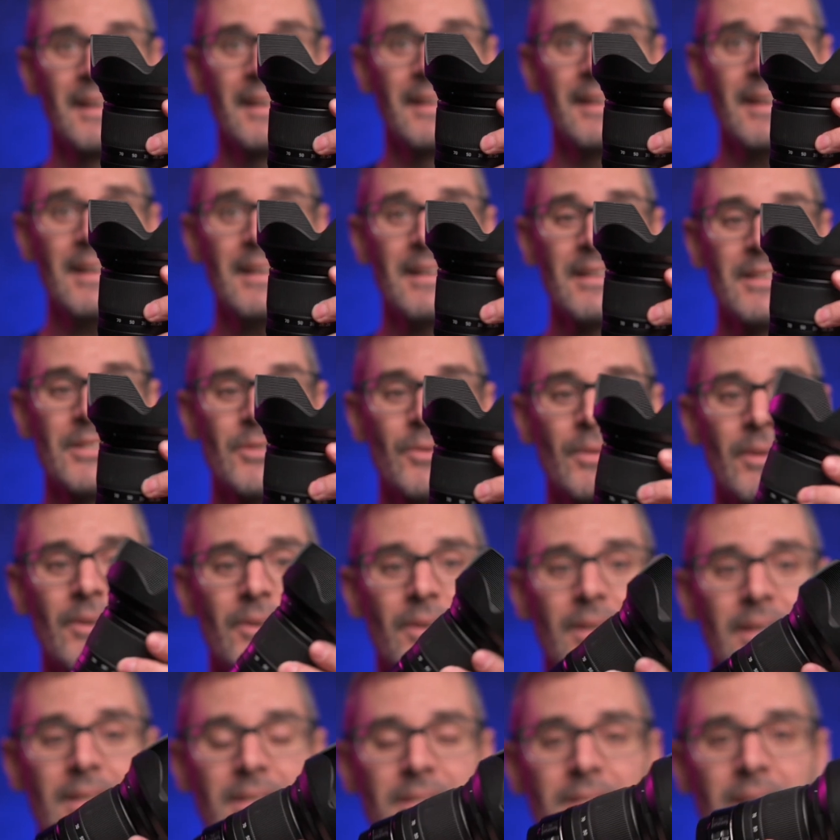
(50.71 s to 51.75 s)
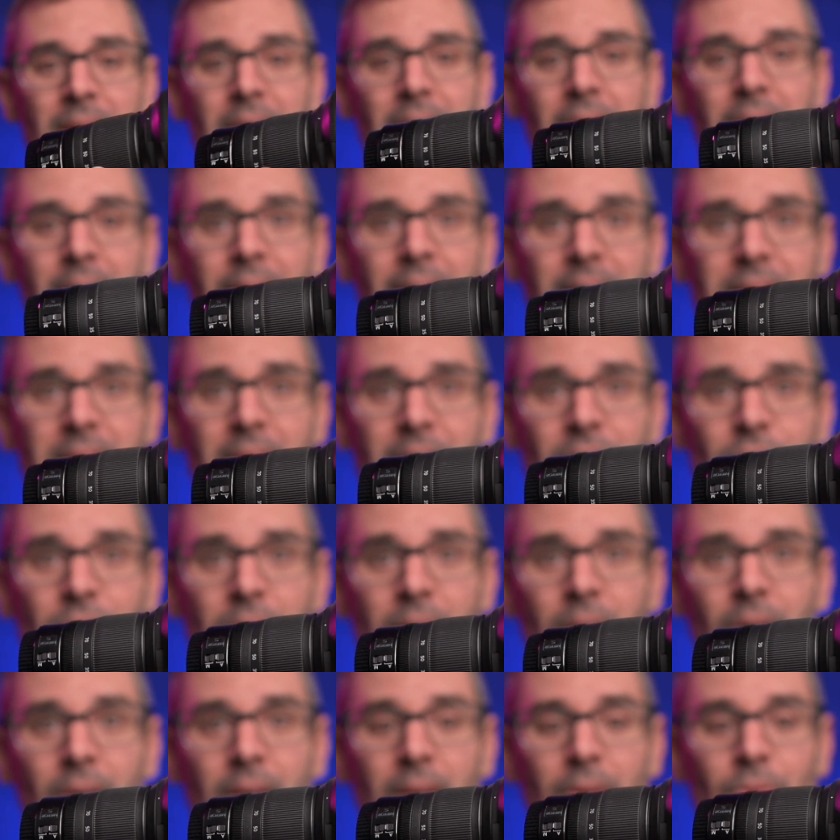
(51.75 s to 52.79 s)
Yeah, so there it is. That's actually,
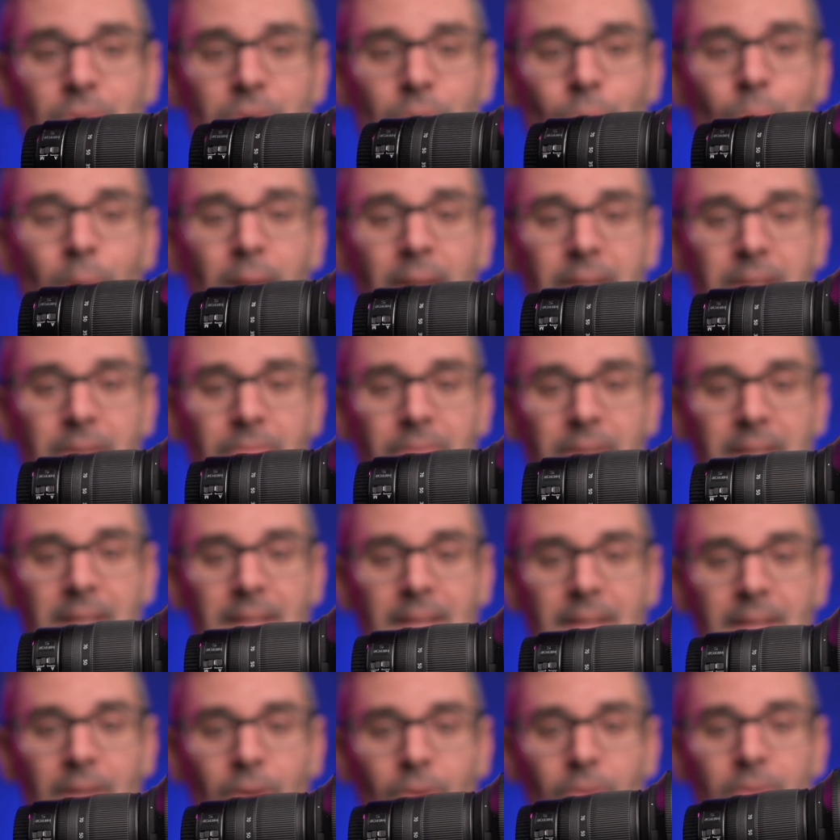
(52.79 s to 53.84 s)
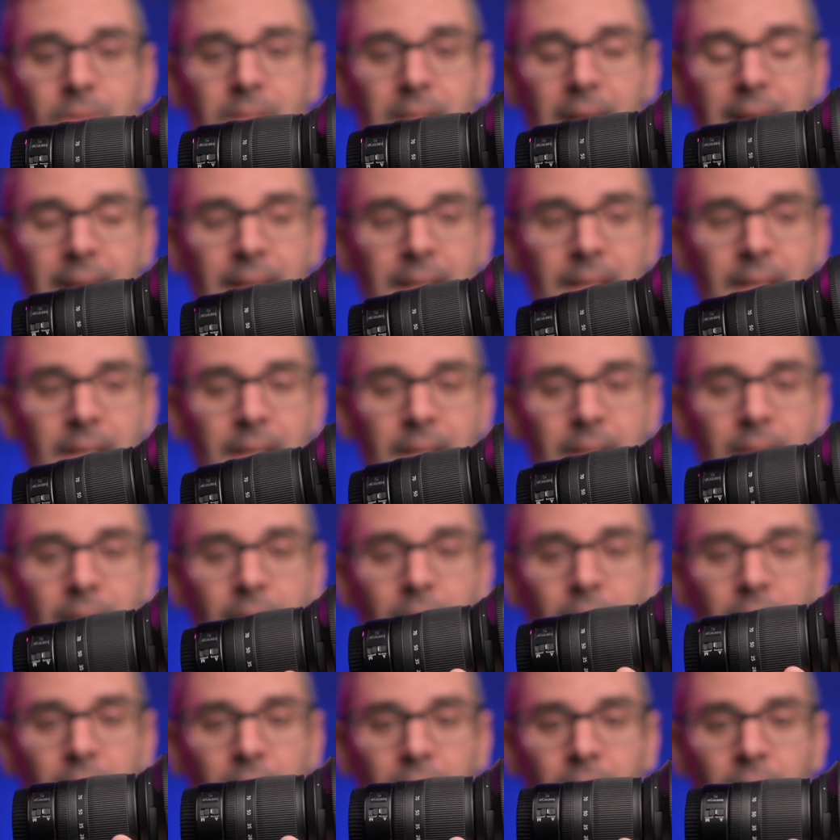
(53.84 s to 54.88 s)
it was a relatively, tiny,
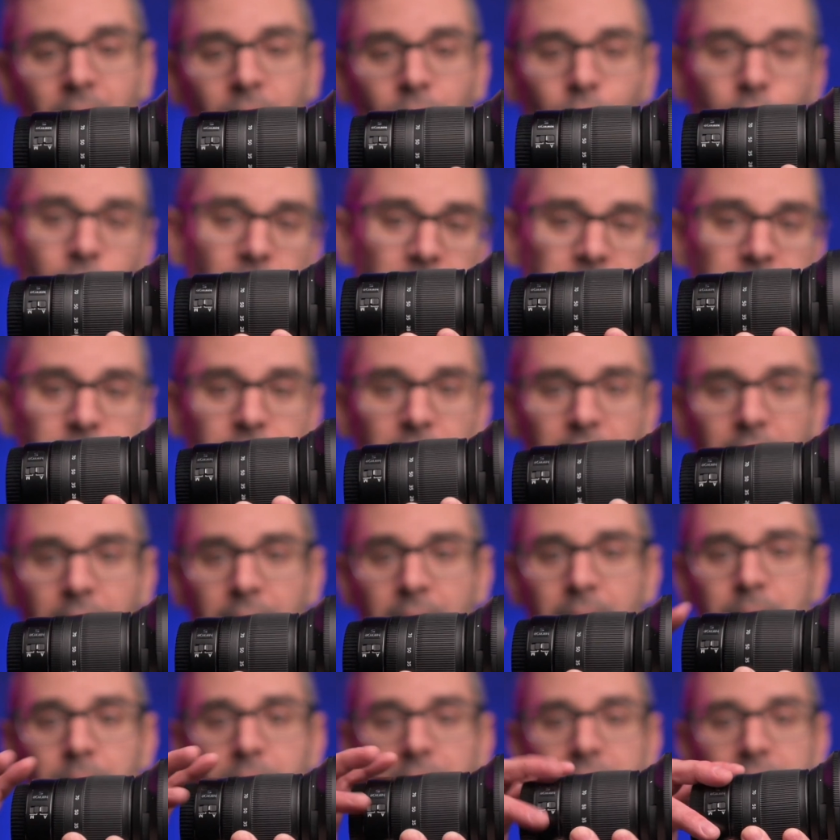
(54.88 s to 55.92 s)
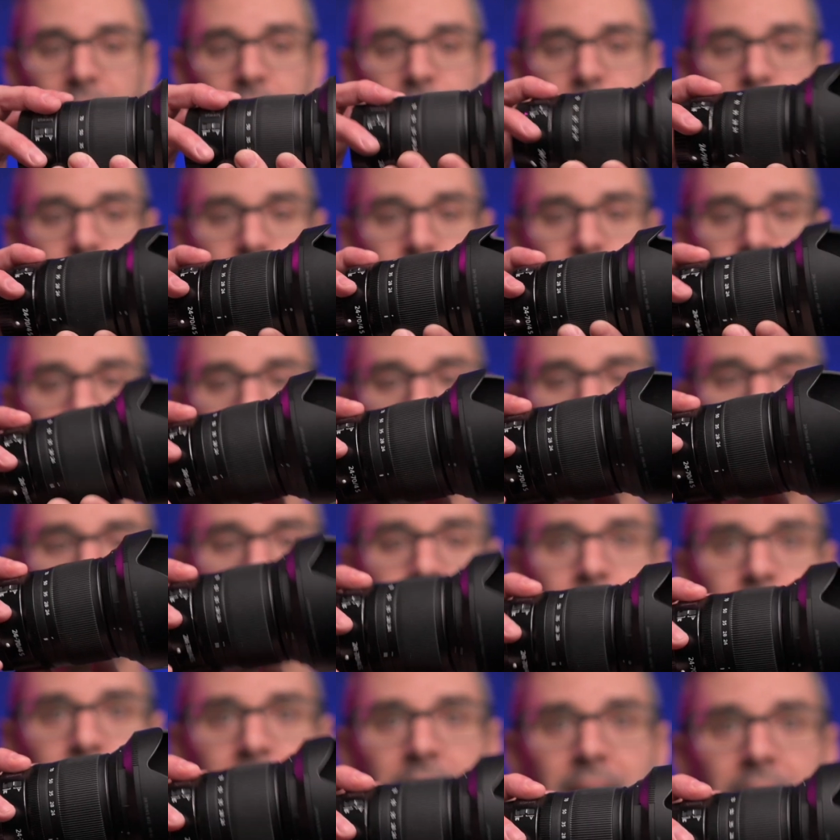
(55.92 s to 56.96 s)
relatively light, but still solid
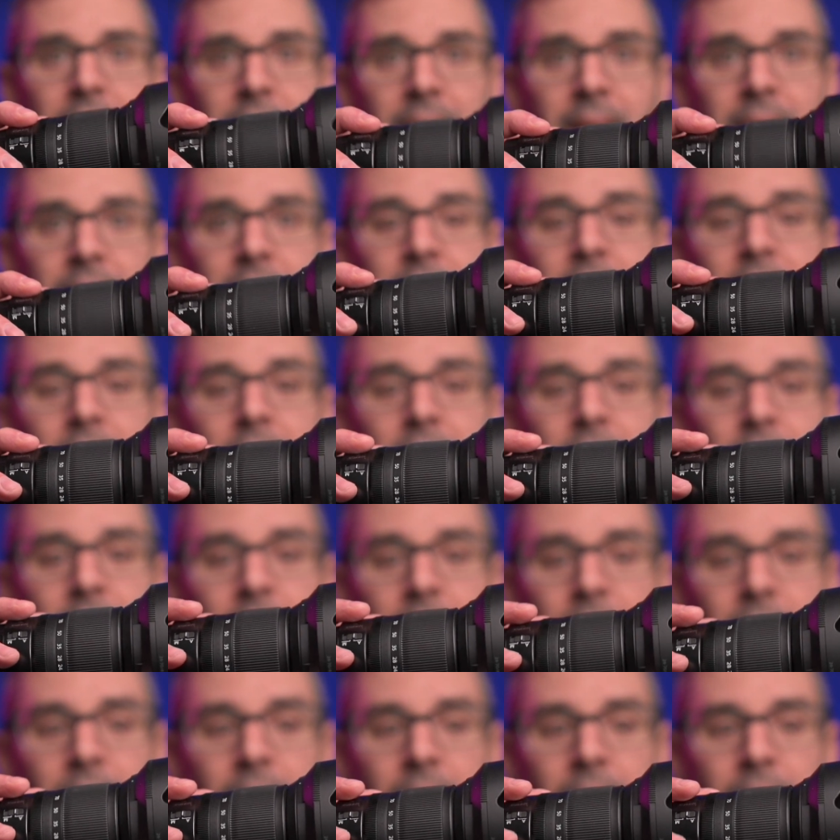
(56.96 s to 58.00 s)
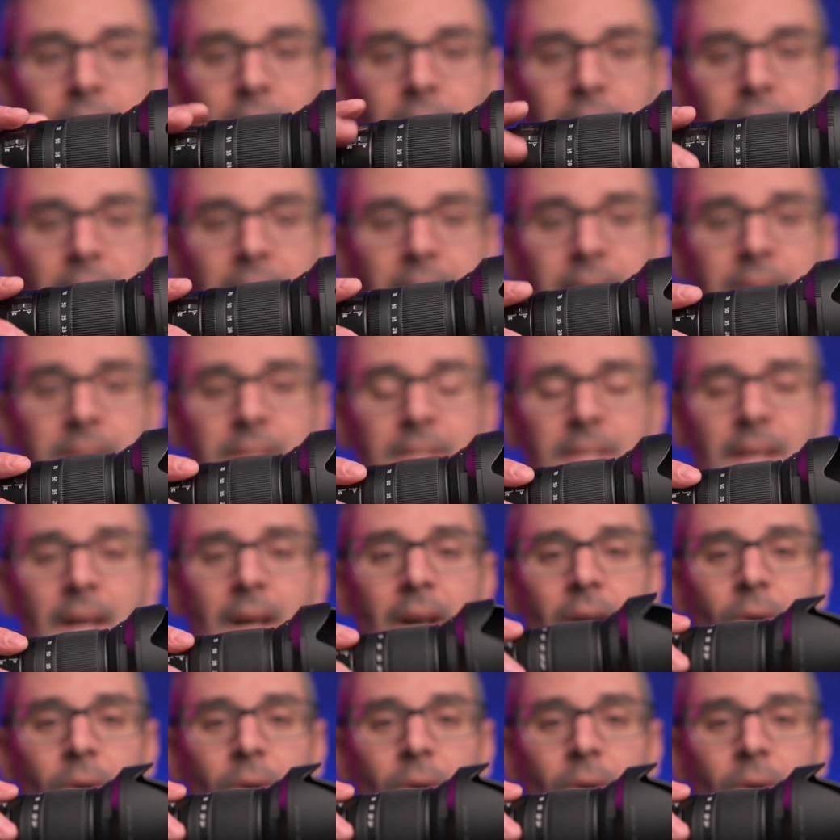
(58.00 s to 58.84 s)
feeling lens.